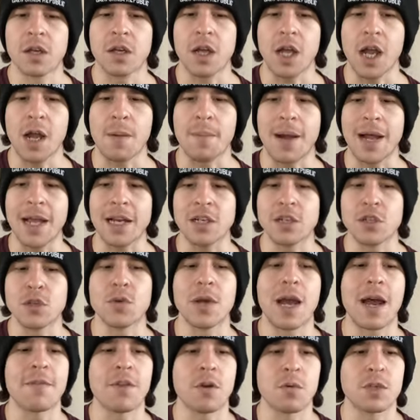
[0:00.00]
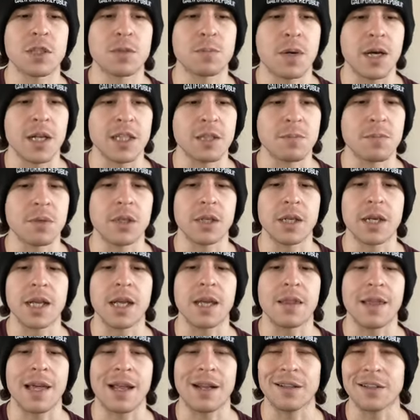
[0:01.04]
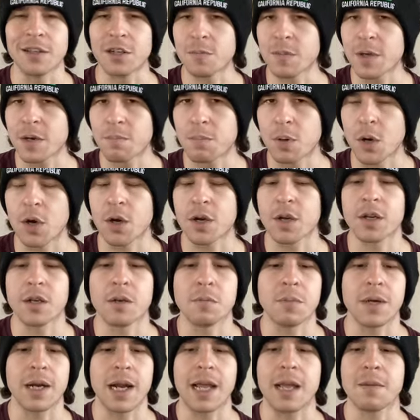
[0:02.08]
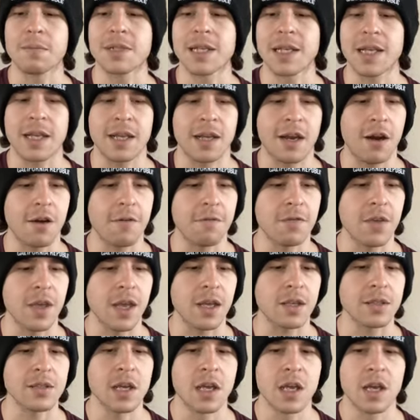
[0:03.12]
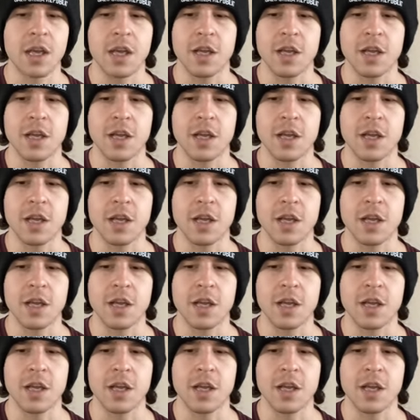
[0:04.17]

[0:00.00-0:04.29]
I do have the responsibility and that a little bit burden, but I am taking care of things.